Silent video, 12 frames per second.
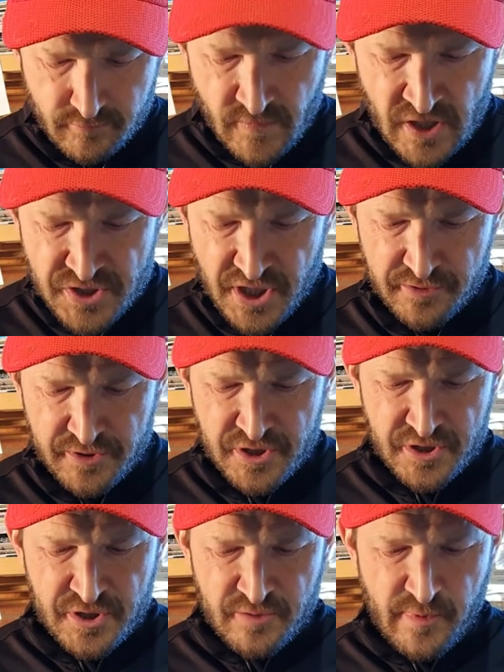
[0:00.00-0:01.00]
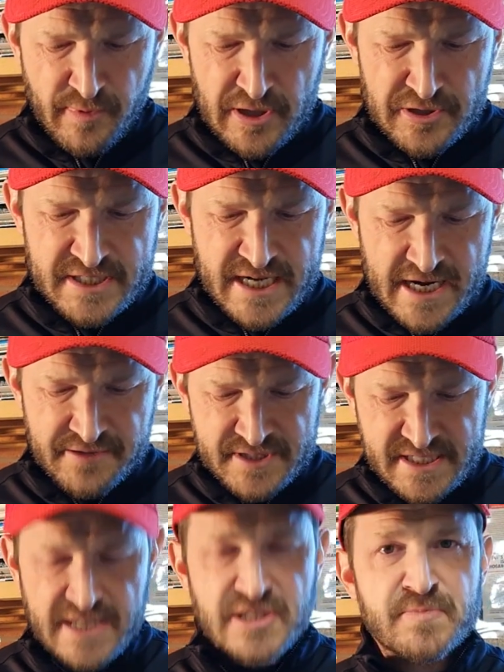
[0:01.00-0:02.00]
So when we look down,
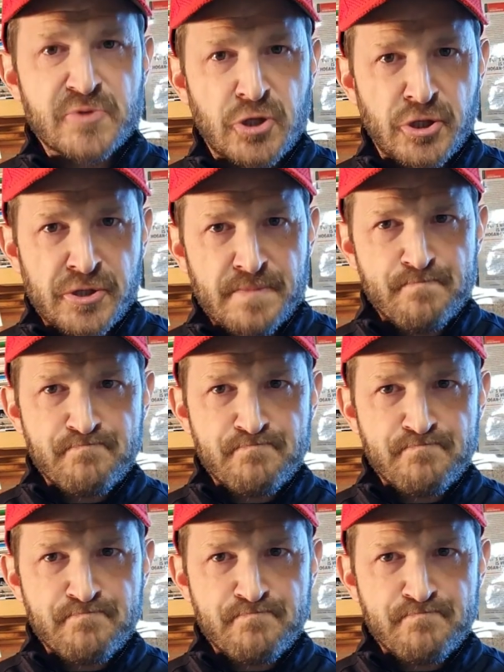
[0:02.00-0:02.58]
setup's good.